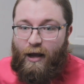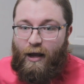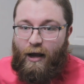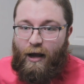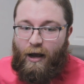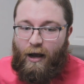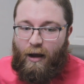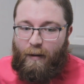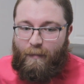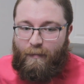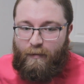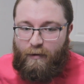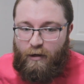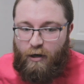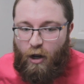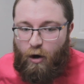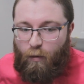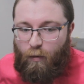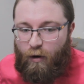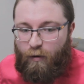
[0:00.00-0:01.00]

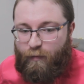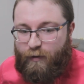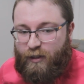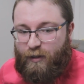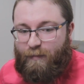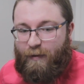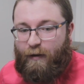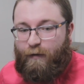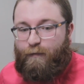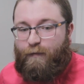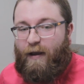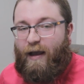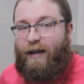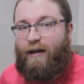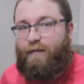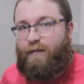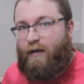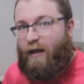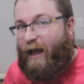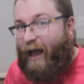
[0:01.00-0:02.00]
No one was a big fan
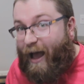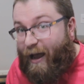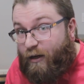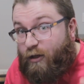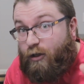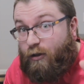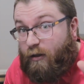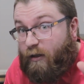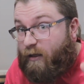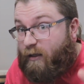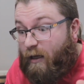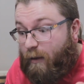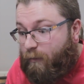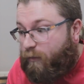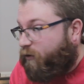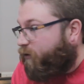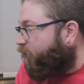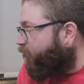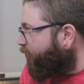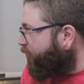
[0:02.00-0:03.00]
of the actually
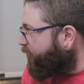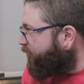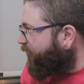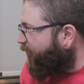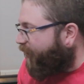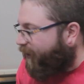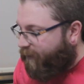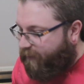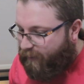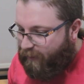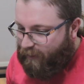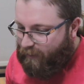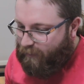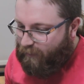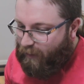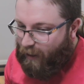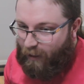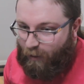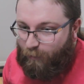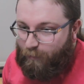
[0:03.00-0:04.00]
Dumbledore is gay thing,
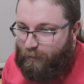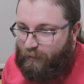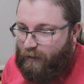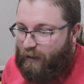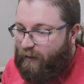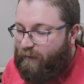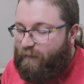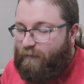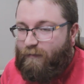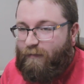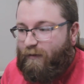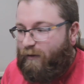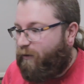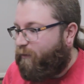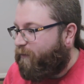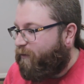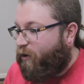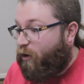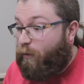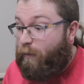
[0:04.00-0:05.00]
I don't believe.
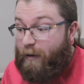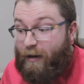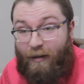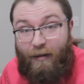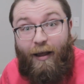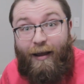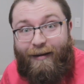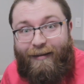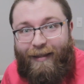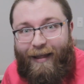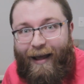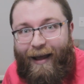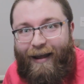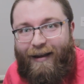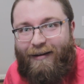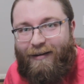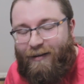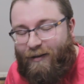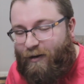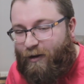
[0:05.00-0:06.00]
Nobody liked
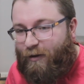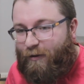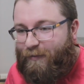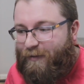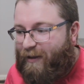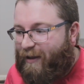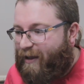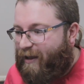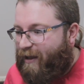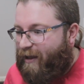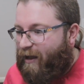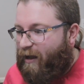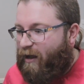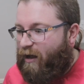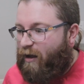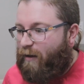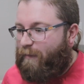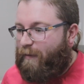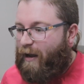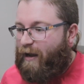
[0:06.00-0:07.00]
that, you know.
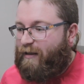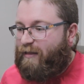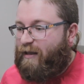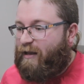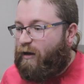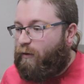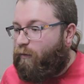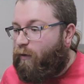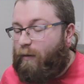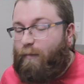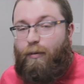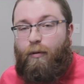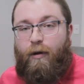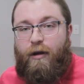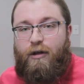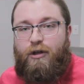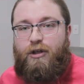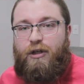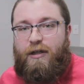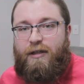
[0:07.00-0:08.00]
I think at one
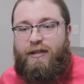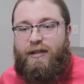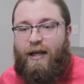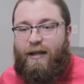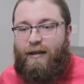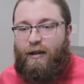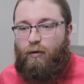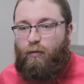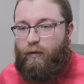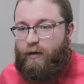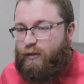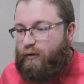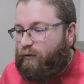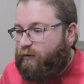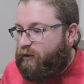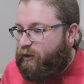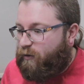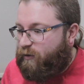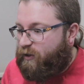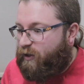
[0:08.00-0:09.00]
point she said that
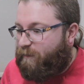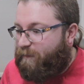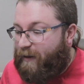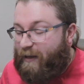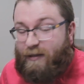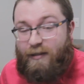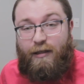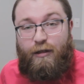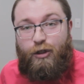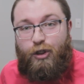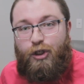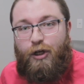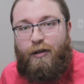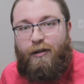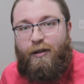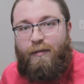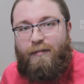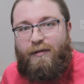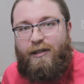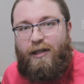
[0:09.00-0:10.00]
wizards used to piss and shit
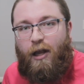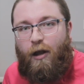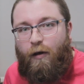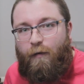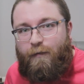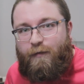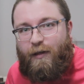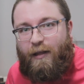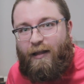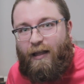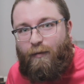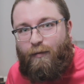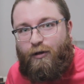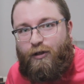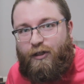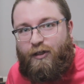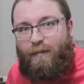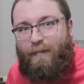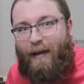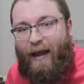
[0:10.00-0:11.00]
themselves and they would
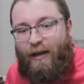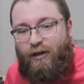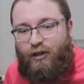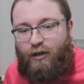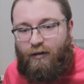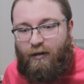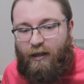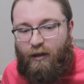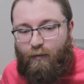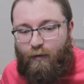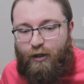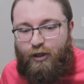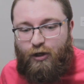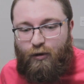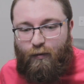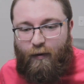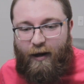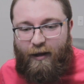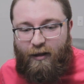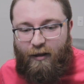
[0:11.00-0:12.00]
just magically wish
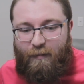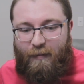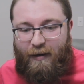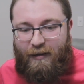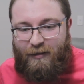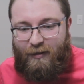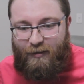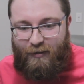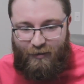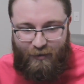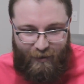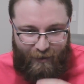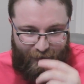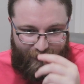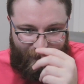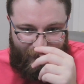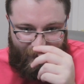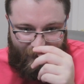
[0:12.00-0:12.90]
away the piss and shit.